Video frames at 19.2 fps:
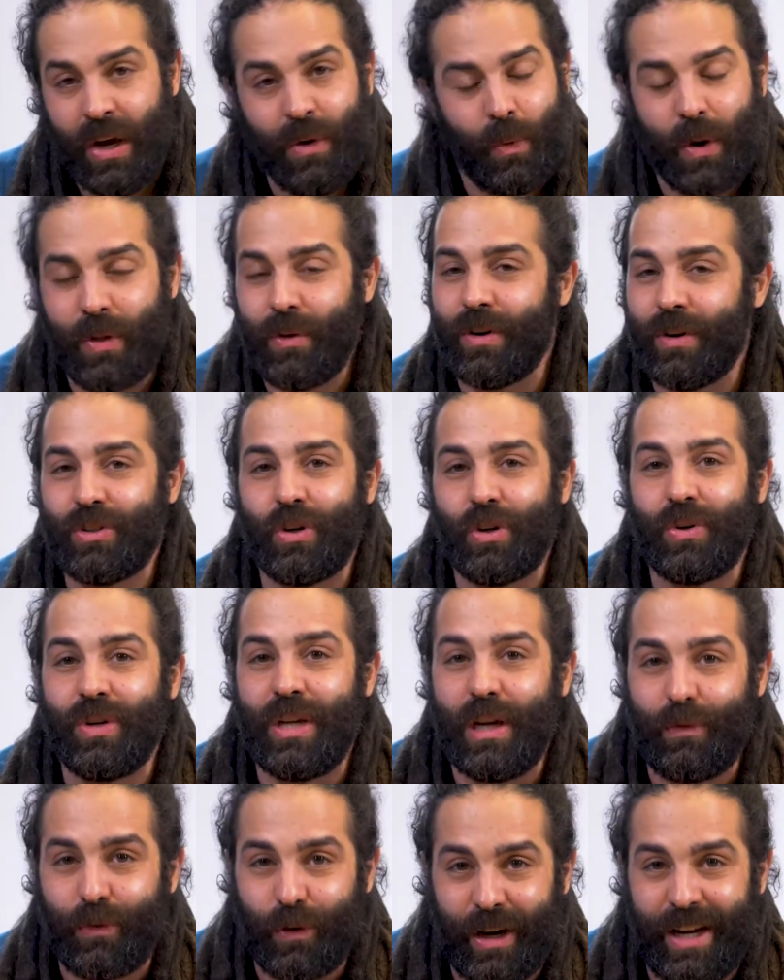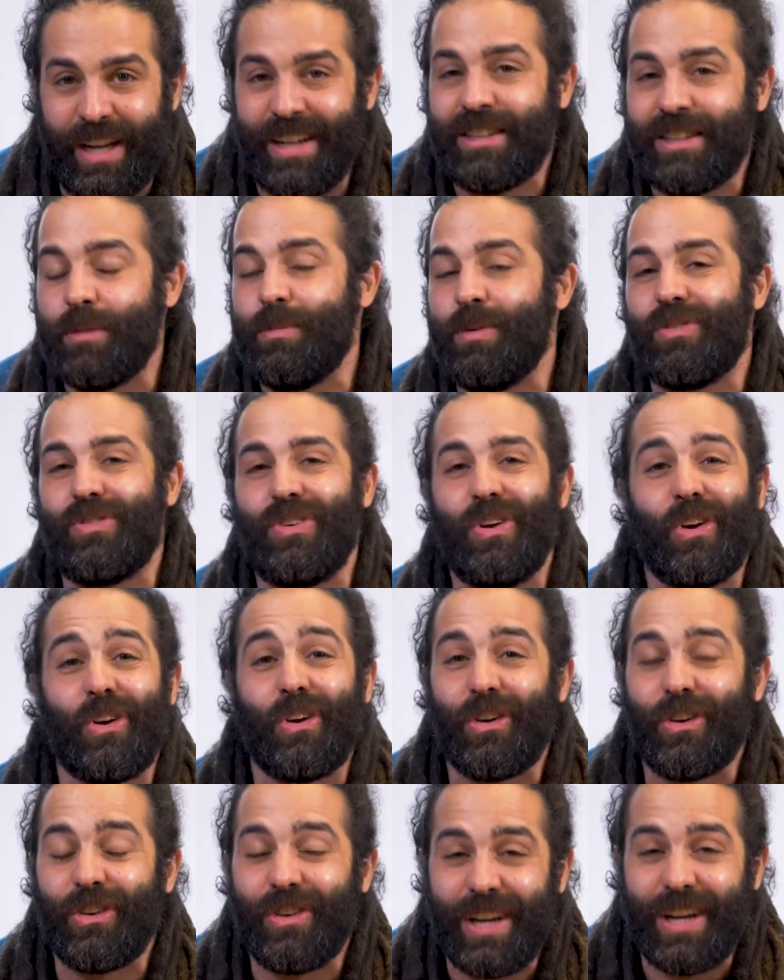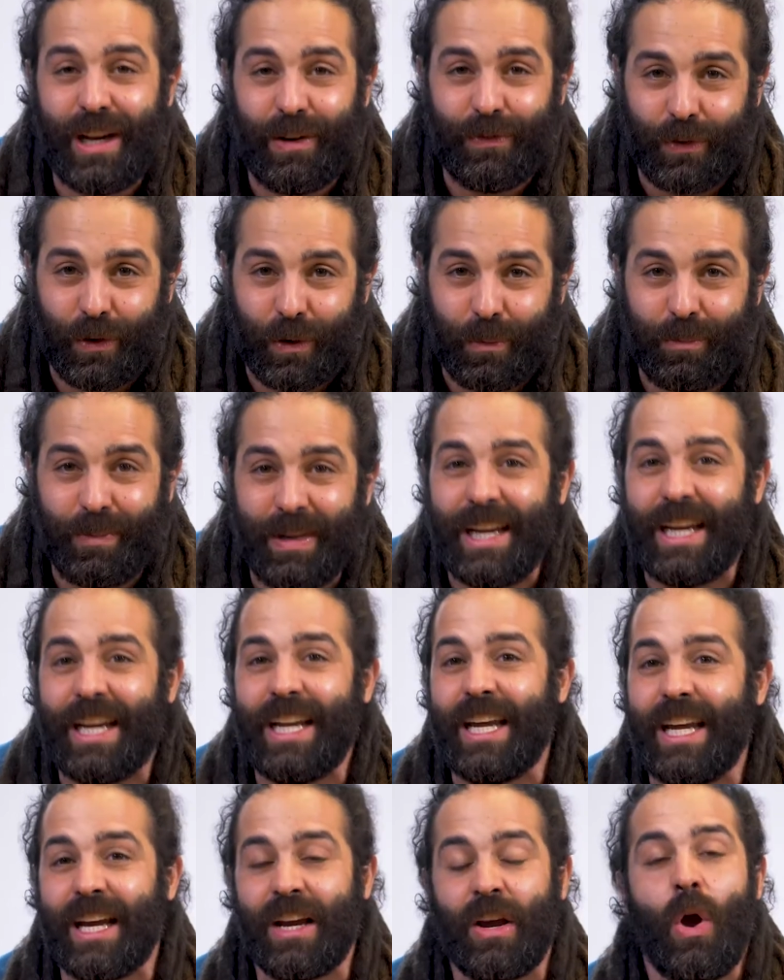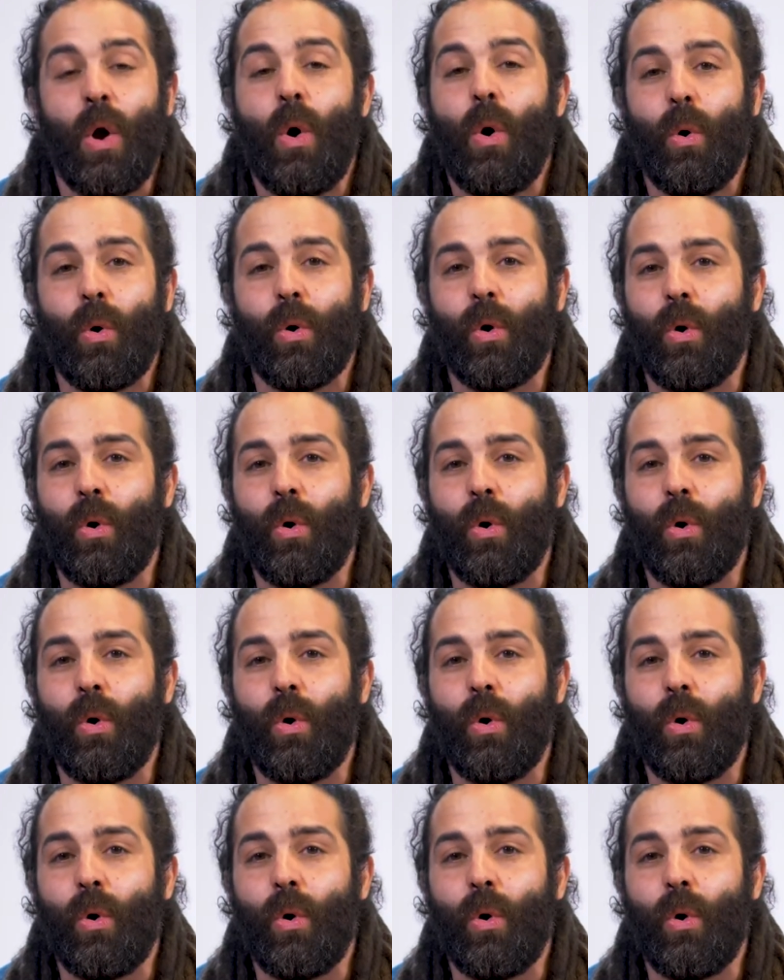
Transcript: whether it's your need for intimacy or your need for meaning or,